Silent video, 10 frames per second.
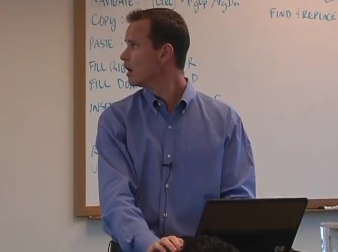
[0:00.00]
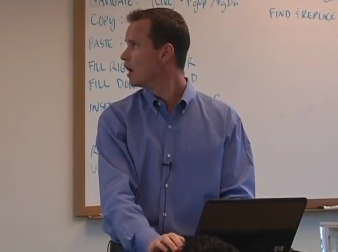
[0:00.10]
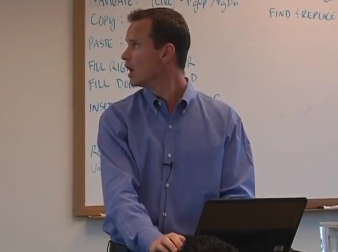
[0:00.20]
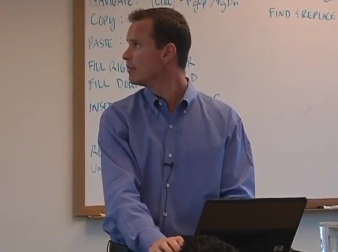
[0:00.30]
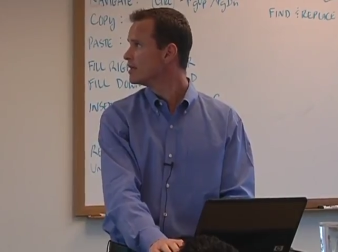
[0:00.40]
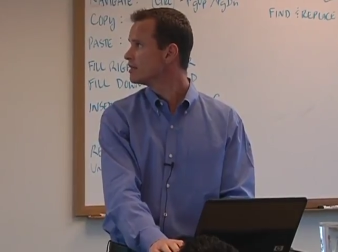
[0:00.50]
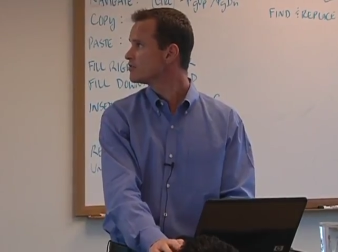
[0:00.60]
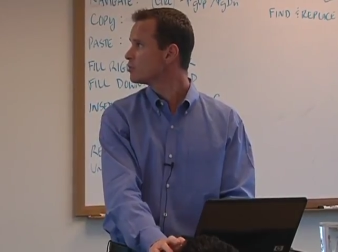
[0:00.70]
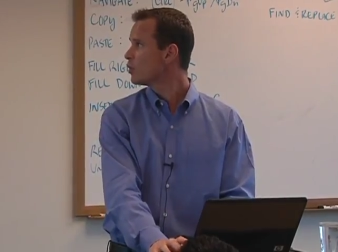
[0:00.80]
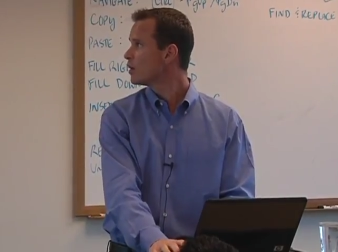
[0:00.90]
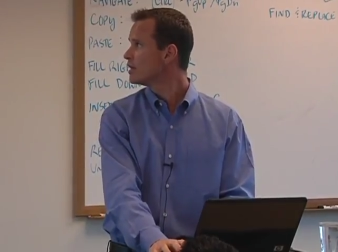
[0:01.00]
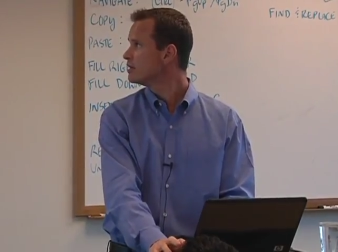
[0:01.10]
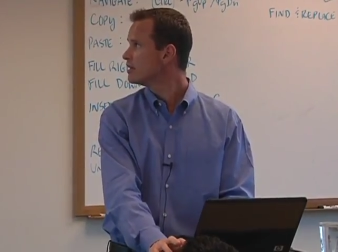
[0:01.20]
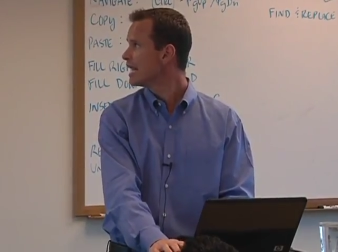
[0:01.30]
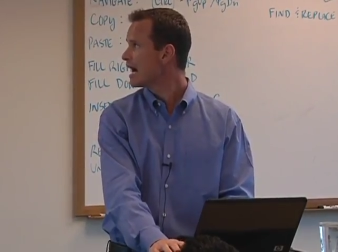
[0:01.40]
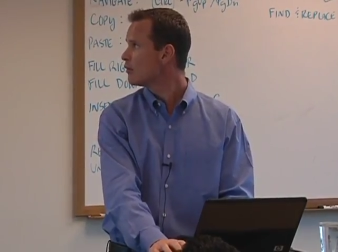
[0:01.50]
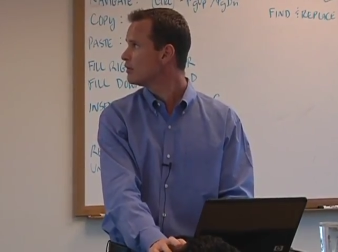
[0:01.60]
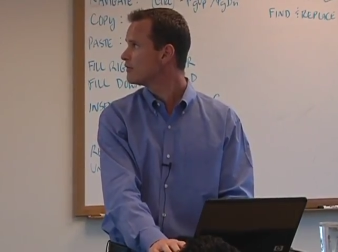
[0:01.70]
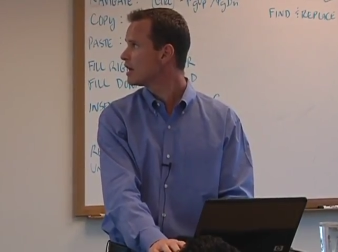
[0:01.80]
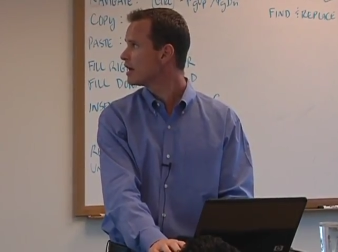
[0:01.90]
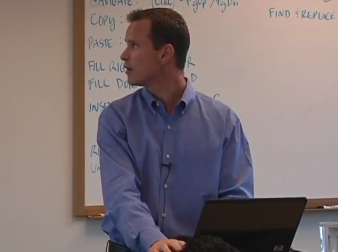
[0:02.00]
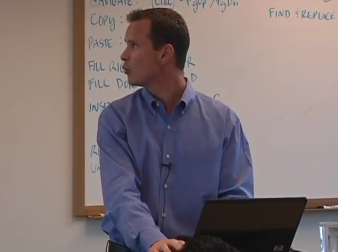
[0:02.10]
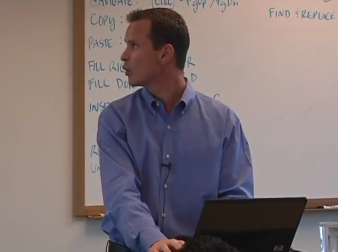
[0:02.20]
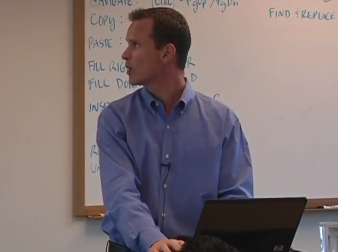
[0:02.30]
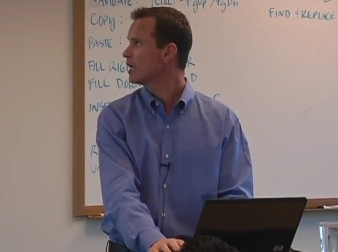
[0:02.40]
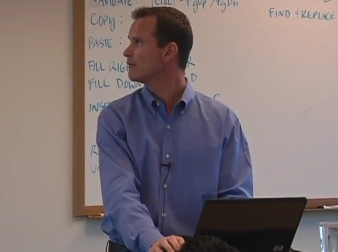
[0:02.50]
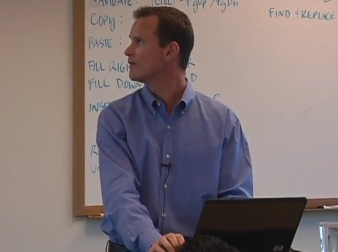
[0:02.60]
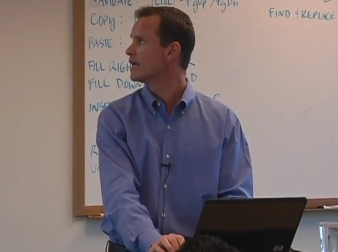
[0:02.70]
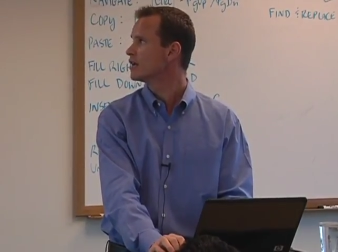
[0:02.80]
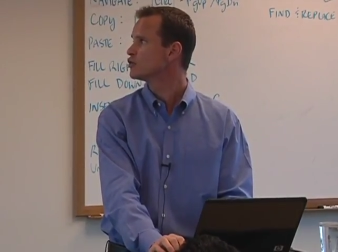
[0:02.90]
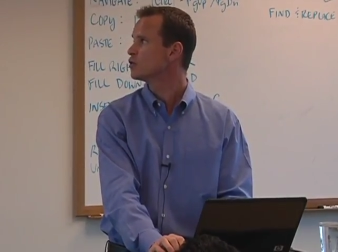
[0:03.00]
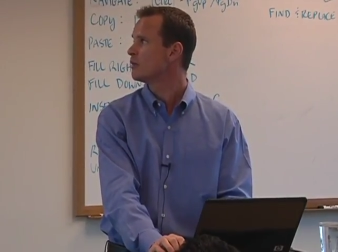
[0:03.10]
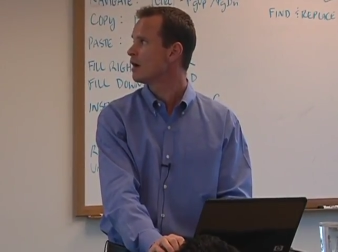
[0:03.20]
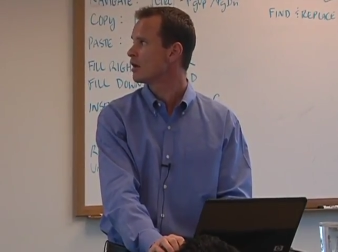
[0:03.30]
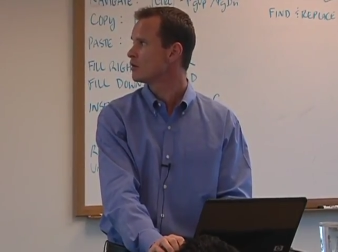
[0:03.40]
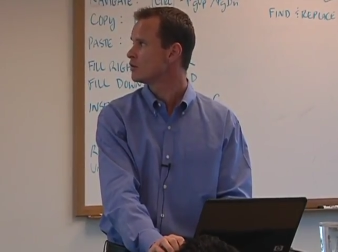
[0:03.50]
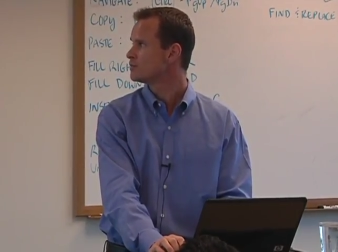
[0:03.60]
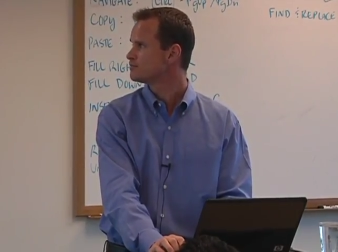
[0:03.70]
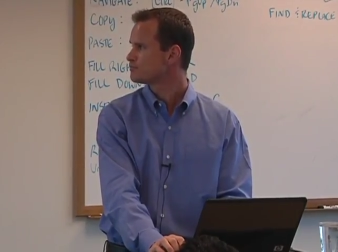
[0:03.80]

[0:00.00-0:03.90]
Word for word: Uh, but at this point, now we've got a working financial model,